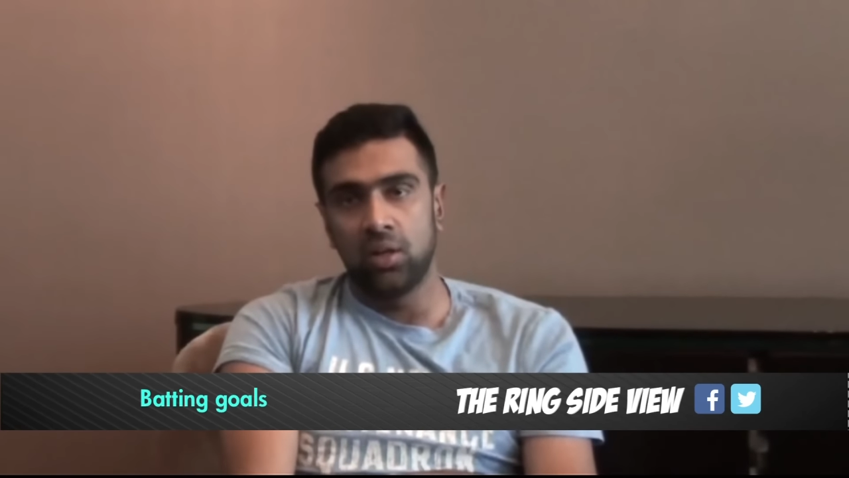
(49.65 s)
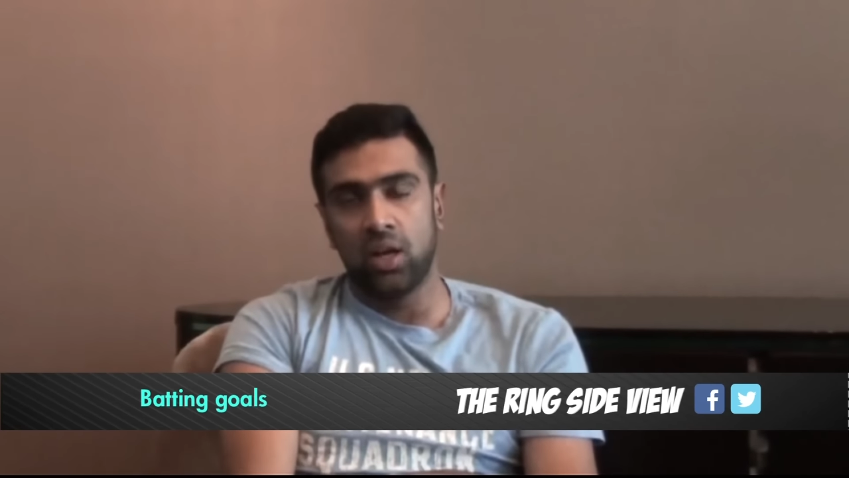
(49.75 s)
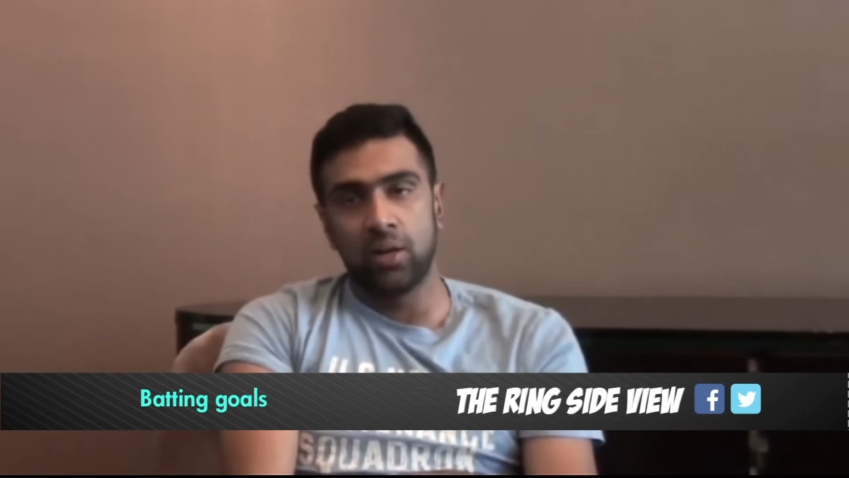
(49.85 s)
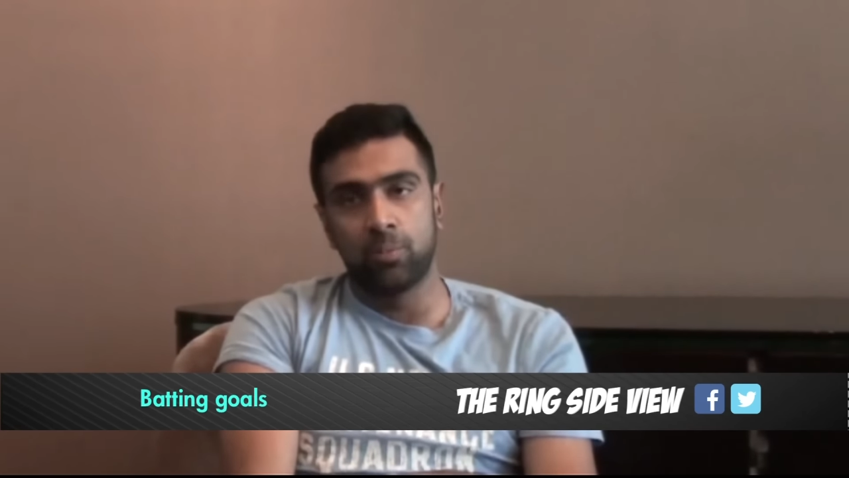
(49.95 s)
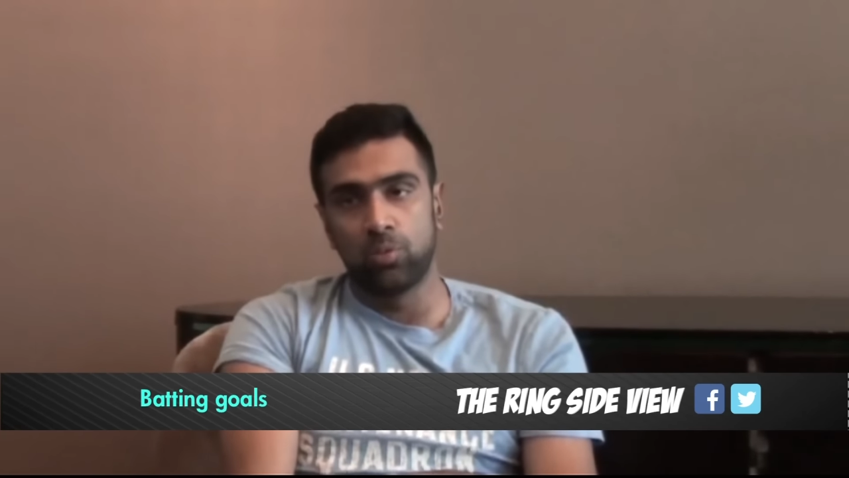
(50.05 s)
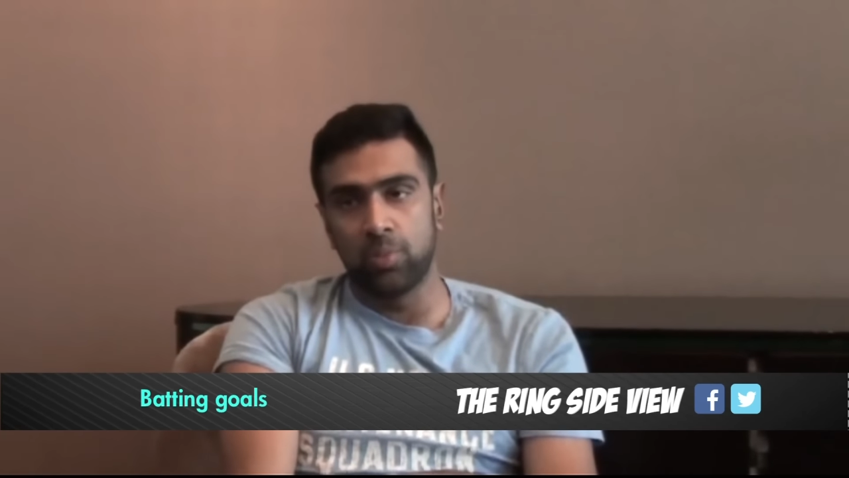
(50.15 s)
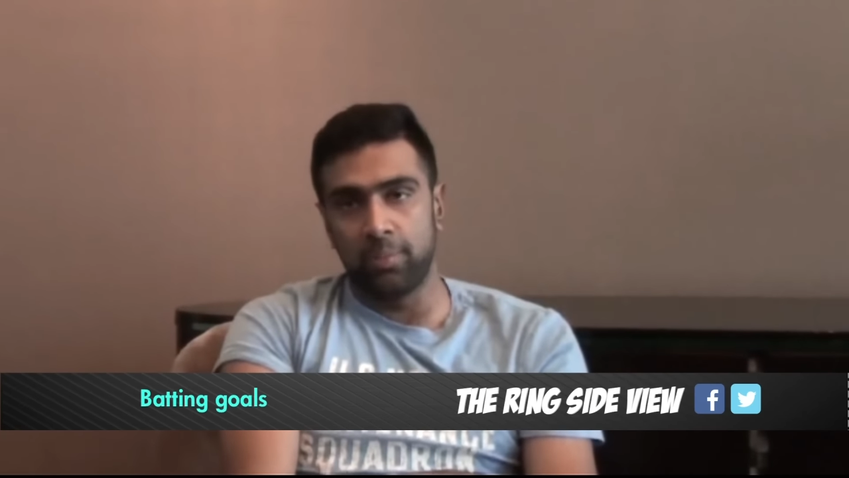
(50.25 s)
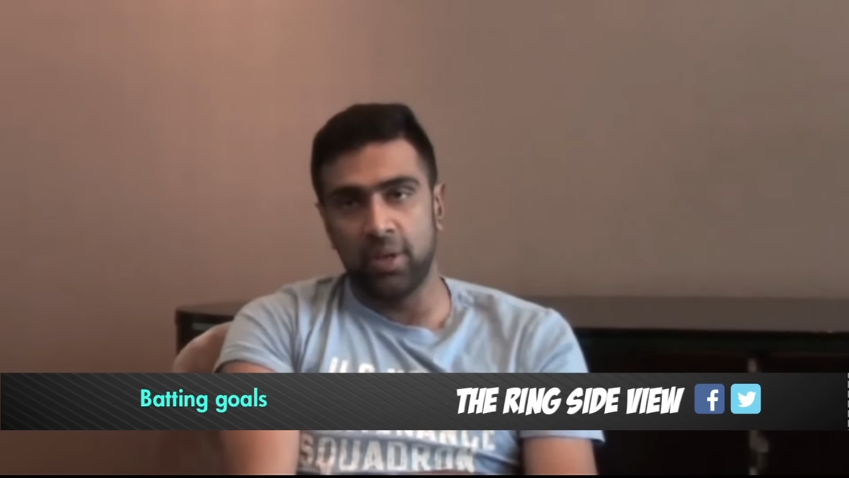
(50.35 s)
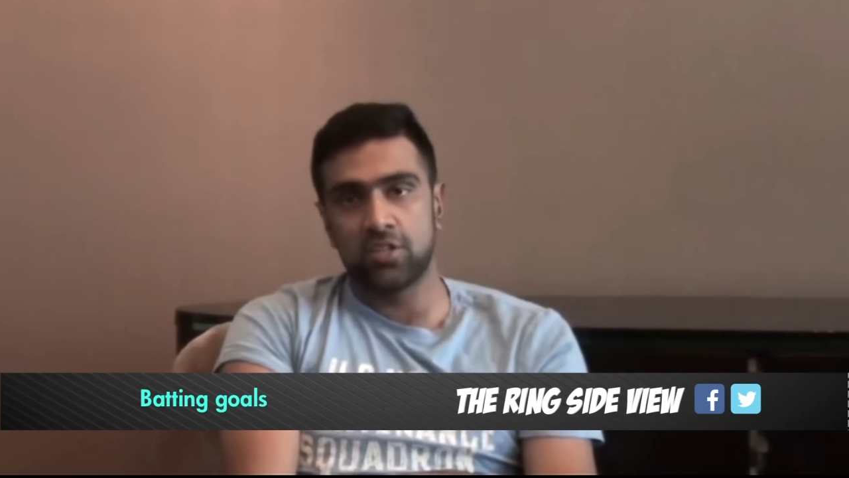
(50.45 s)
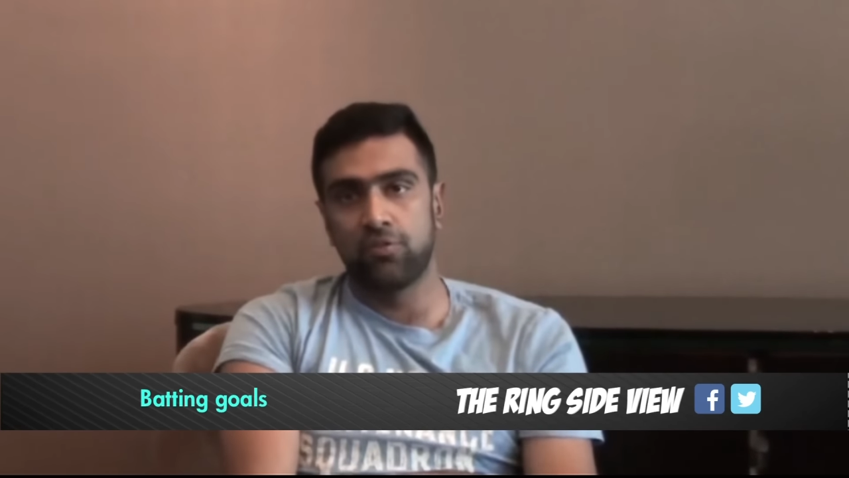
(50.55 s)
I'd put my
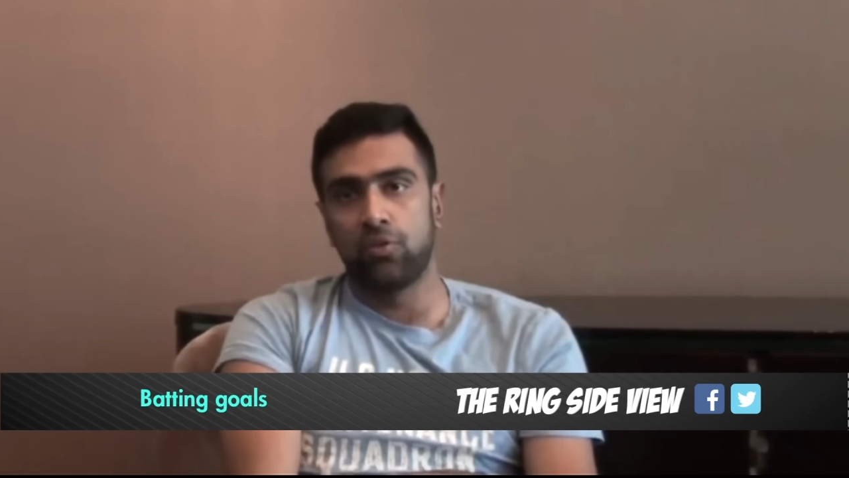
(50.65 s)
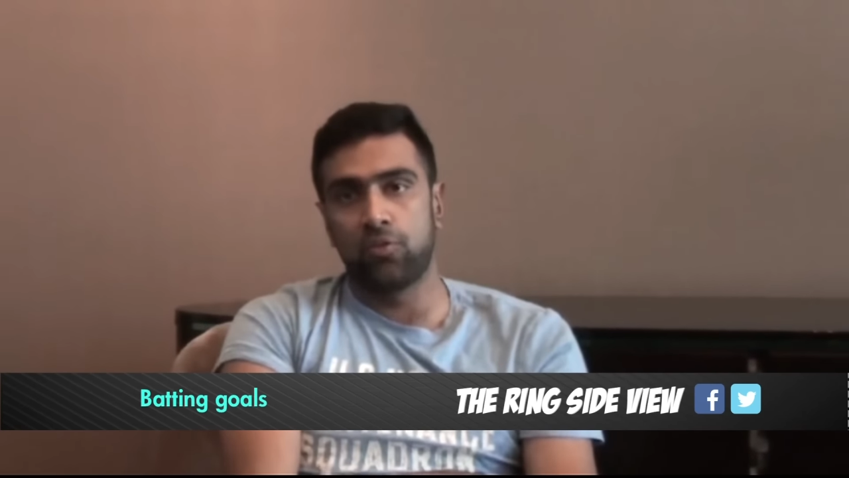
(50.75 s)
best foot